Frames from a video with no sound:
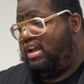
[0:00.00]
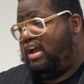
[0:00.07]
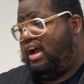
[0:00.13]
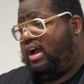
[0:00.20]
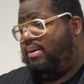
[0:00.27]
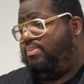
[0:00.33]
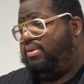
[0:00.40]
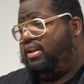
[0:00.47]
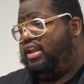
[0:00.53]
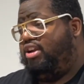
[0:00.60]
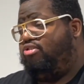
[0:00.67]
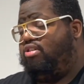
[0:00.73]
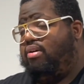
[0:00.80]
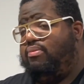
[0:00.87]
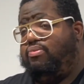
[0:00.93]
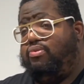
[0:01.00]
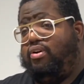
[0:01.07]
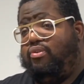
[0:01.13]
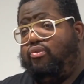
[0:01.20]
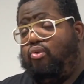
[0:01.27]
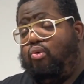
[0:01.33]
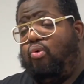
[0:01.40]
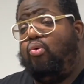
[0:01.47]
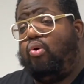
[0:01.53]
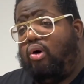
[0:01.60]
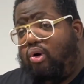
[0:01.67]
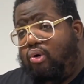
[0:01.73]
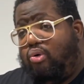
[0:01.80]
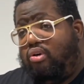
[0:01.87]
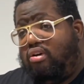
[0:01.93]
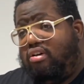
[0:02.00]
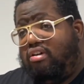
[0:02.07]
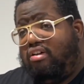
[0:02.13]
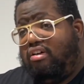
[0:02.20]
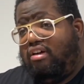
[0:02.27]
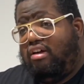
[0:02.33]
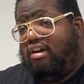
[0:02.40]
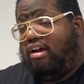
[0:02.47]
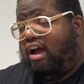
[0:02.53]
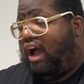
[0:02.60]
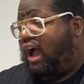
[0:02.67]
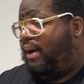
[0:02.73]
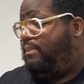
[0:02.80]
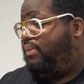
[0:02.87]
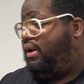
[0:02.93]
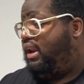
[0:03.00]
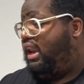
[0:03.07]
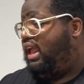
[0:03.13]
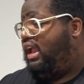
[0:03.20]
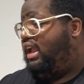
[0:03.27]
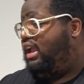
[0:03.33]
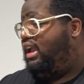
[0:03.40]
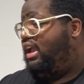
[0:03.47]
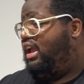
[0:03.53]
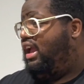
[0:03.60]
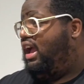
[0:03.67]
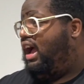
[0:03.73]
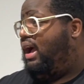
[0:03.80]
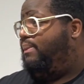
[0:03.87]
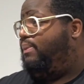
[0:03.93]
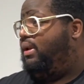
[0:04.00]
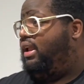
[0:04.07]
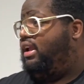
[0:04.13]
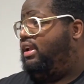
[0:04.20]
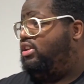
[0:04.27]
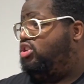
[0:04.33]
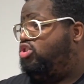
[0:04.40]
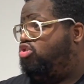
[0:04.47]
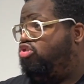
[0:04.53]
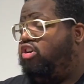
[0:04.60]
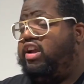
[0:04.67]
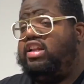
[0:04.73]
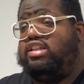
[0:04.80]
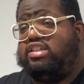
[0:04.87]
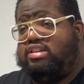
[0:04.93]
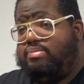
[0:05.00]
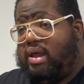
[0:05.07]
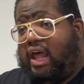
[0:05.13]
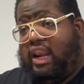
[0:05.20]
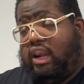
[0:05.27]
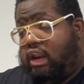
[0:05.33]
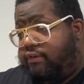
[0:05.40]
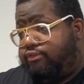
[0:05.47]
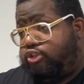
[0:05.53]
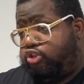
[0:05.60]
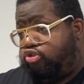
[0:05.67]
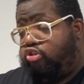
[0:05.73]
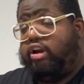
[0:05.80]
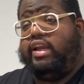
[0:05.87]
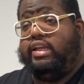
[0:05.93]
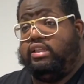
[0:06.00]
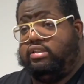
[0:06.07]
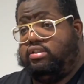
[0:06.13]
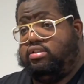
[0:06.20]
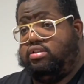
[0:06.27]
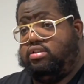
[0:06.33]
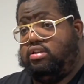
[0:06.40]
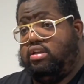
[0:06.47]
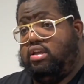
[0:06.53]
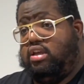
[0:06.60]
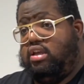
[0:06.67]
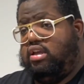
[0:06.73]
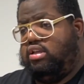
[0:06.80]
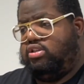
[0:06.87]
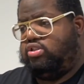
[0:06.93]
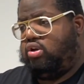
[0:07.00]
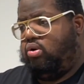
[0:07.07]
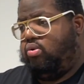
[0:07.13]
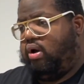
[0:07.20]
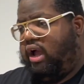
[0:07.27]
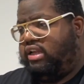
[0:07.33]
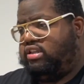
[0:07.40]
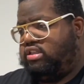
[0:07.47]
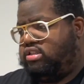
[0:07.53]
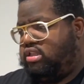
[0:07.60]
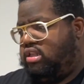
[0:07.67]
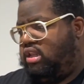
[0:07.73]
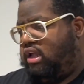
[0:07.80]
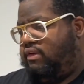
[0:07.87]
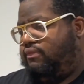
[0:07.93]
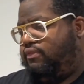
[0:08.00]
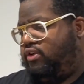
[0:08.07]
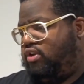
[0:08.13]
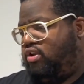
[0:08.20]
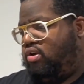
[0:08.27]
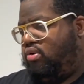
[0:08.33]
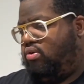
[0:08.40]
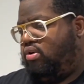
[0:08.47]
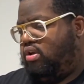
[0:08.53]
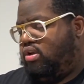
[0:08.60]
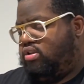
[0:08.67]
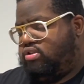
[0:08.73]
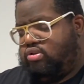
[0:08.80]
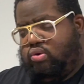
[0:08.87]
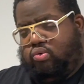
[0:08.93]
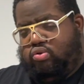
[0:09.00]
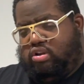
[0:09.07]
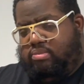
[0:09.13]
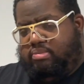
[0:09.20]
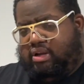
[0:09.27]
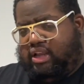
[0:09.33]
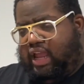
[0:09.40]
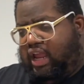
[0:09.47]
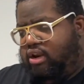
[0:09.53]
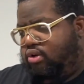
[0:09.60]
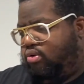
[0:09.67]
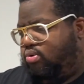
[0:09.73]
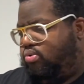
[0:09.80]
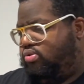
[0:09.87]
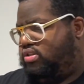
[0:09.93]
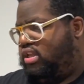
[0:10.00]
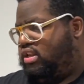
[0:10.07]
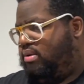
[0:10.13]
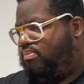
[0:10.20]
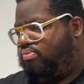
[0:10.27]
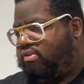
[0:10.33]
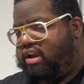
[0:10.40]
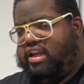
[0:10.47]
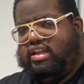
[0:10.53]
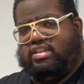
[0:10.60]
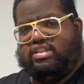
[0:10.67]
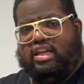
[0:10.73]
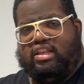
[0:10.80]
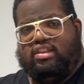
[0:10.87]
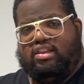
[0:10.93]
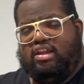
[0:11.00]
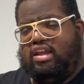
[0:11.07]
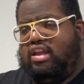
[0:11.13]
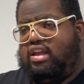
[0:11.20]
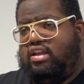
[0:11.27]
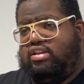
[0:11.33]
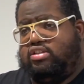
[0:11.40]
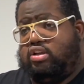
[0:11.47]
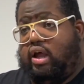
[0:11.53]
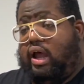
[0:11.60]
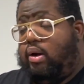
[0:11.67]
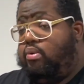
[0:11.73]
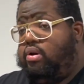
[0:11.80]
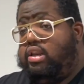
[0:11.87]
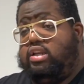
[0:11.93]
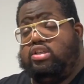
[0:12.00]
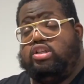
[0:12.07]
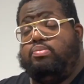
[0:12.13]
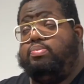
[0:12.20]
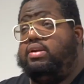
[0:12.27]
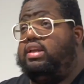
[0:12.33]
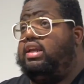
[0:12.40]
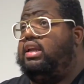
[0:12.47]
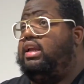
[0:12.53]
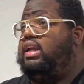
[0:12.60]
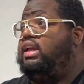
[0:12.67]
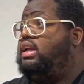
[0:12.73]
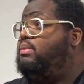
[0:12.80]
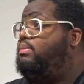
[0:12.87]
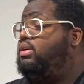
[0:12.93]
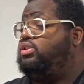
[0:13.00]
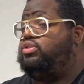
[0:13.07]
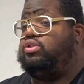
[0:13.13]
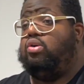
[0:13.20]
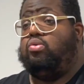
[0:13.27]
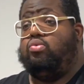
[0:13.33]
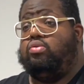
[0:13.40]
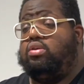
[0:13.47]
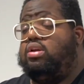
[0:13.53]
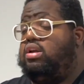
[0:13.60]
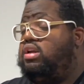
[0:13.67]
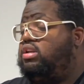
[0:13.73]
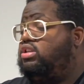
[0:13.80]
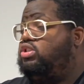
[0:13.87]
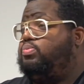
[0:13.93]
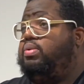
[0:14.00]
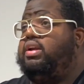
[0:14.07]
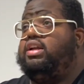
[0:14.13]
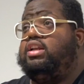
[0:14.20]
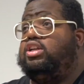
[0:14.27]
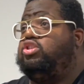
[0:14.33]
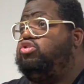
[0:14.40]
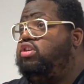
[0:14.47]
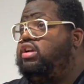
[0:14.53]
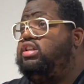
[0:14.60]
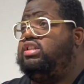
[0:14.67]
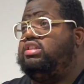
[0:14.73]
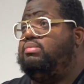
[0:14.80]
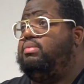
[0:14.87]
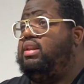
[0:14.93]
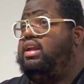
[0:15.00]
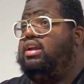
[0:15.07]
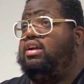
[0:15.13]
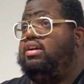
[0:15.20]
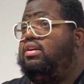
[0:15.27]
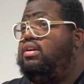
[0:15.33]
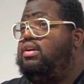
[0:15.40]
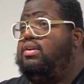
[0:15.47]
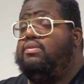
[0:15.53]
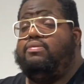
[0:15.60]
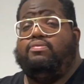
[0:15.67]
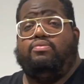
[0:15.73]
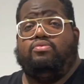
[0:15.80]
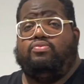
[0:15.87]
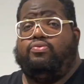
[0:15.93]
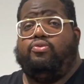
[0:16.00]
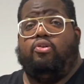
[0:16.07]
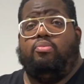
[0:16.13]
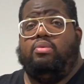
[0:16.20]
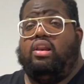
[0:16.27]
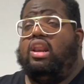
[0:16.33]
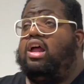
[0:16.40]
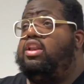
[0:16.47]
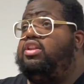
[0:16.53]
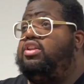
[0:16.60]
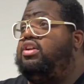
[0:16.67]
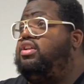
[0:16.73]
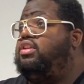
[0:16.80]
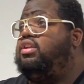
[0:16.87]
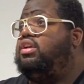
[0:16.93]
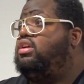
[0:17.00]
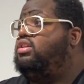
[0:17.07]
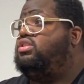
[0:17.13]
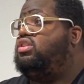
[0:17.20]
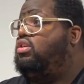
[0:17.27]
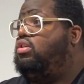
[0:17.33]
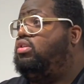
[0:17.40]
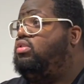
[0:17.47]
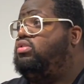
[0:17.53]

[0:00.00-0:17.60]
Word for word: I play Grand Theft Auto, I play train sim. I love trains. So I just love, you know, all the mechanicals and the brakes. And so I would literally be in my zone just playing a train simulator from London to